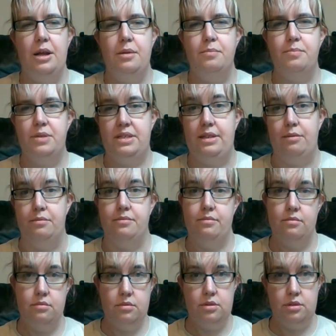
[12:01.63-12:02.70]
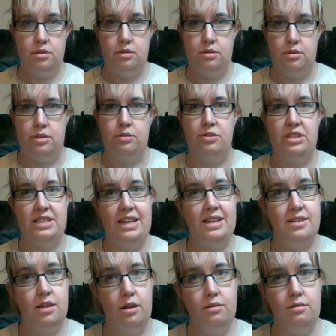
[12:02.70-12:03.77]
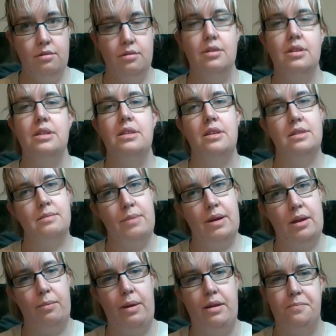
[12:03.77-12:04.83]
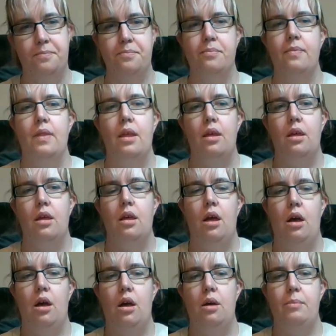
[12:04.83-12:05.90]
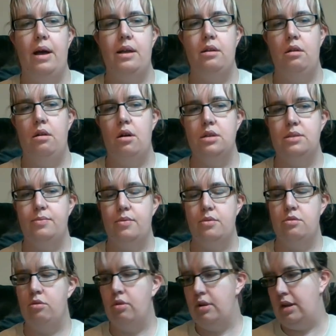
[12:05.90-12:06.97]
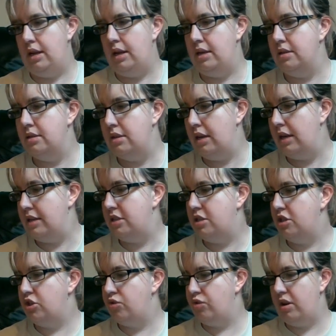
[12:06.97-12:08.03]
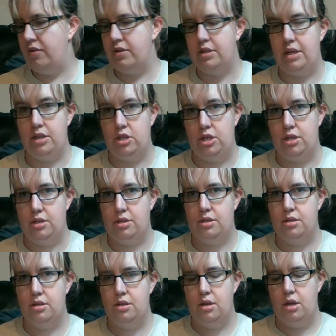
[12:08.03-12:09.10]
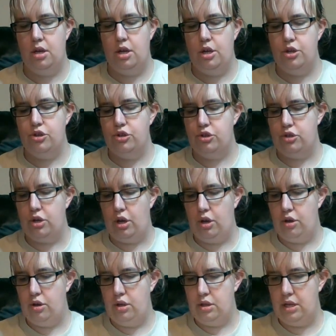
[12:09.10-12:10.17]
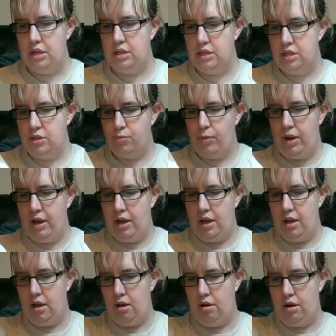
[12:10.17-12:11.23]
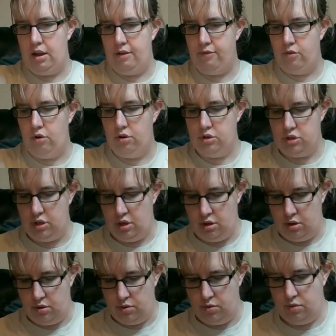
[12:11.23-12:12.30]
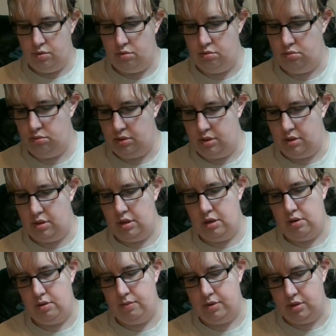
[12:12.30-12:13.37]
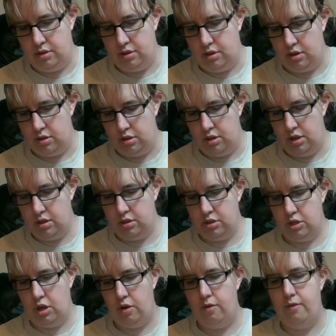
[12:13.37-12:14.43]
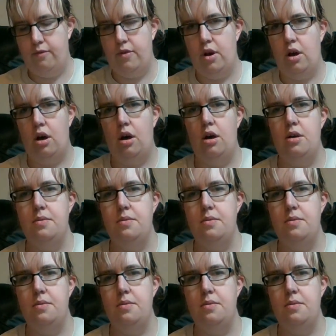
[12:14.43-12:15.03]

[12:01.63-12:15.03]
But still, as long as it's getting done, doesn't matter when. And last but not least is Tree of Stitches. So this is where I have got to, can I do that so far?